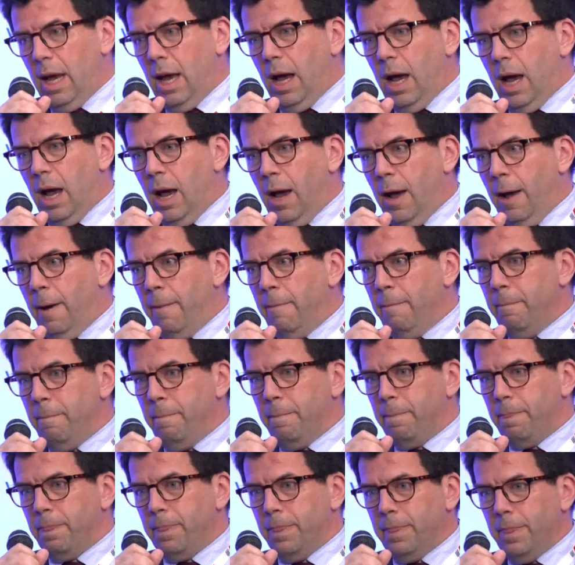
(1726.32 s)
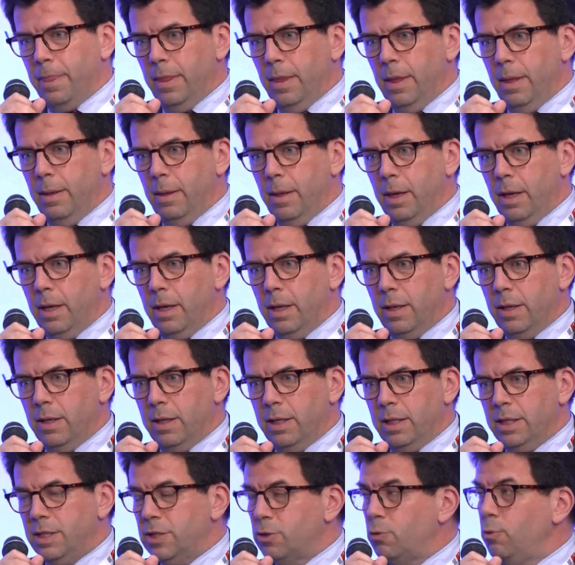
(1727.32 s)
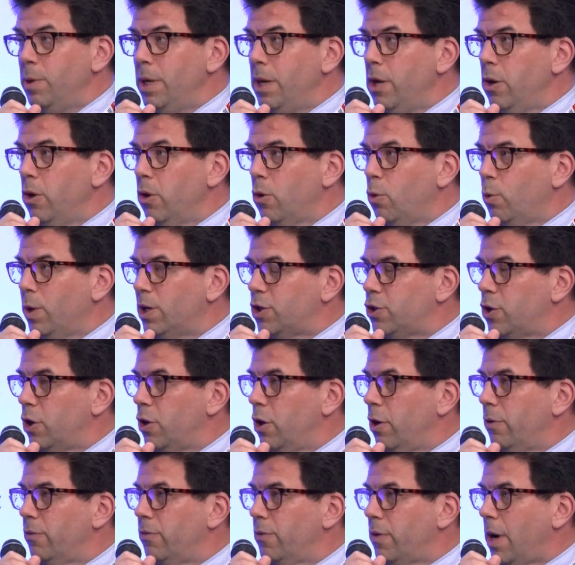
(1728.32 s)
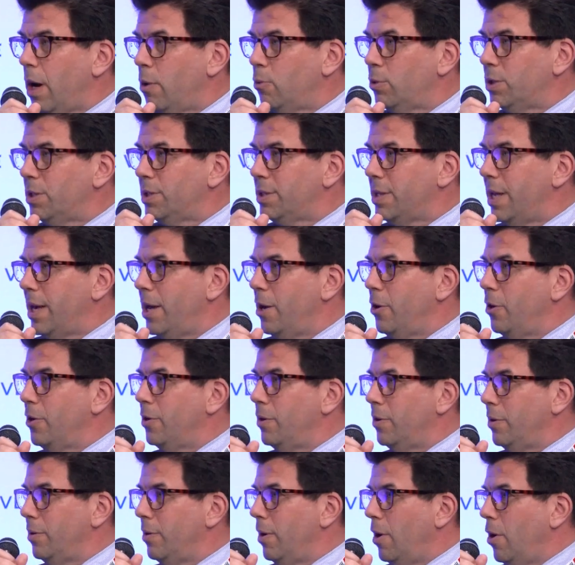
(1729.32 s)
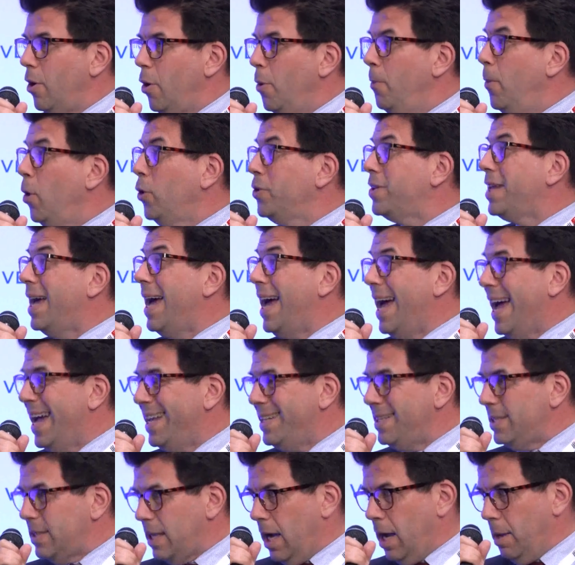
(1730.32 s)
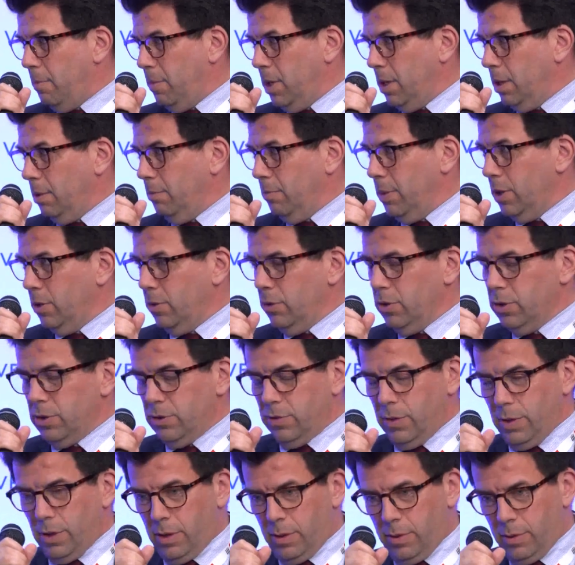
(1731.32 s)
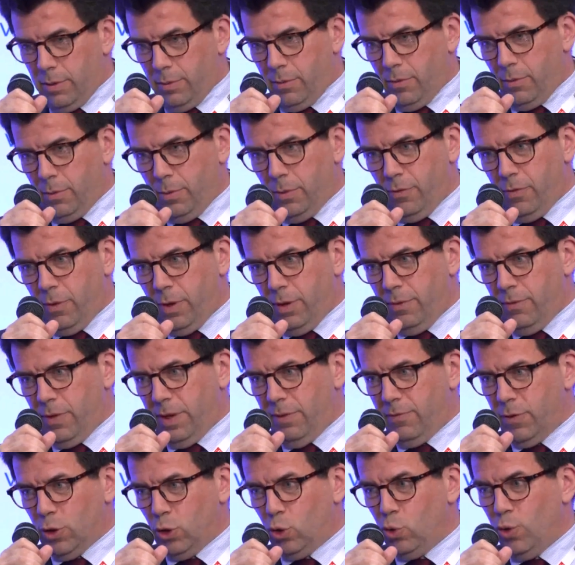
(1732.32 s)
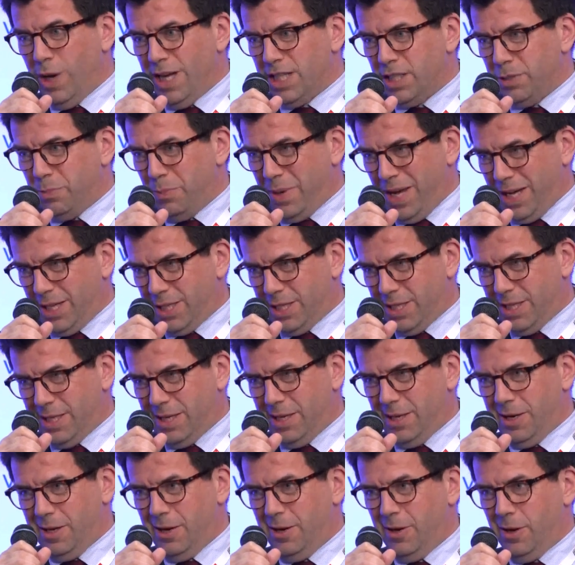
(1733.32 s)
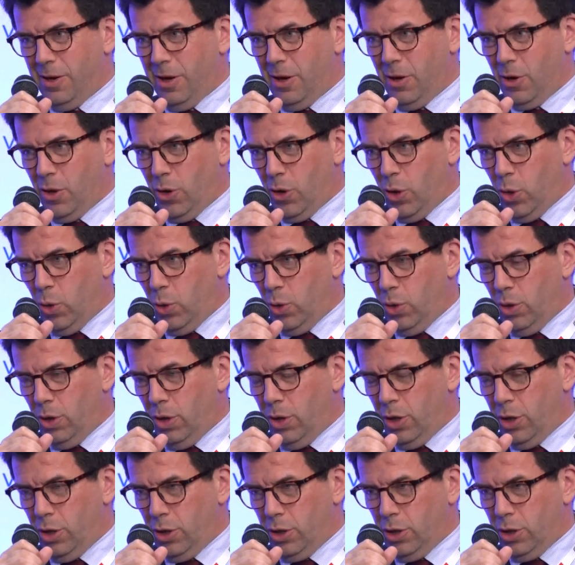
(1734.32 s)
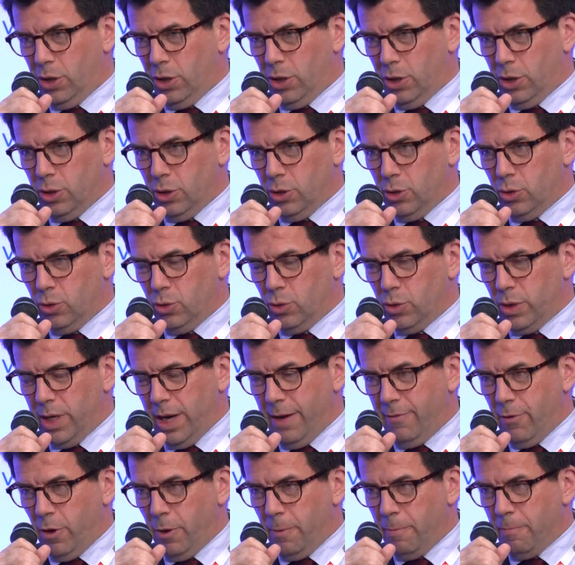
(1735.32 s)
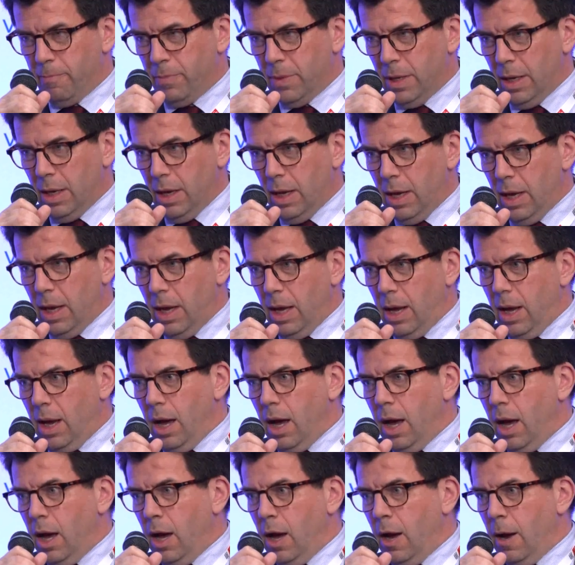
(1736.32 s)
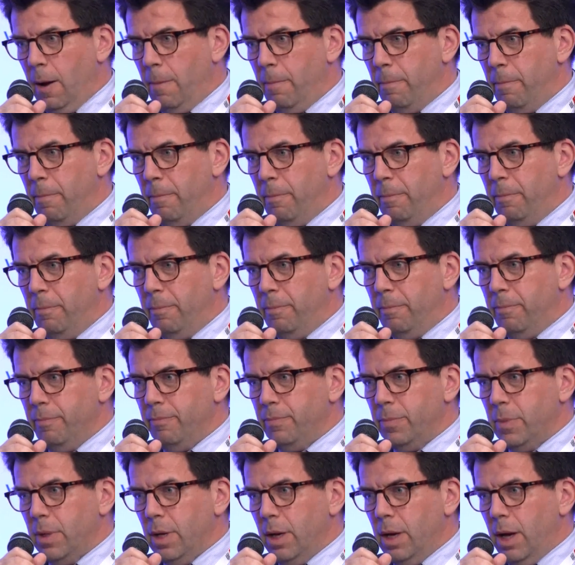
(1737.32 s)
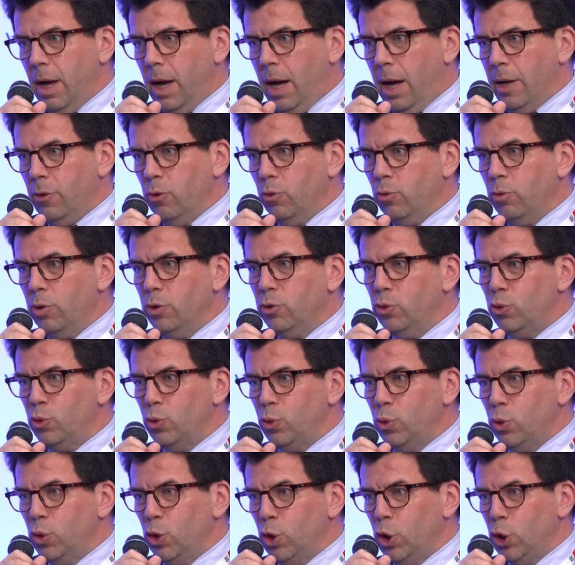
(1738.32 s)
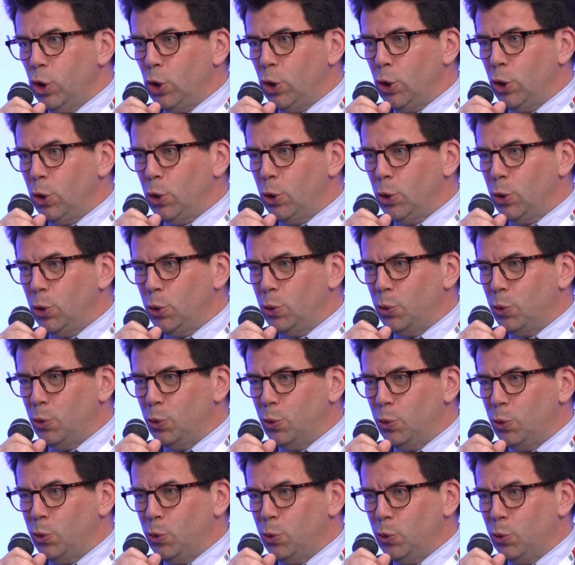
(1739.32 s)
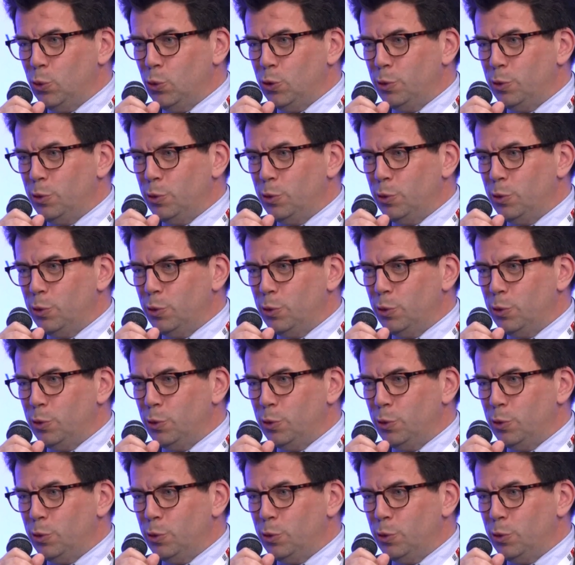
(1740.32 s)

Um, it's really a question of, I would say, uh, amount and timing because uh, the, the, the, two aspects uh, go uh, together. Um, I don't want to uh, to, to, to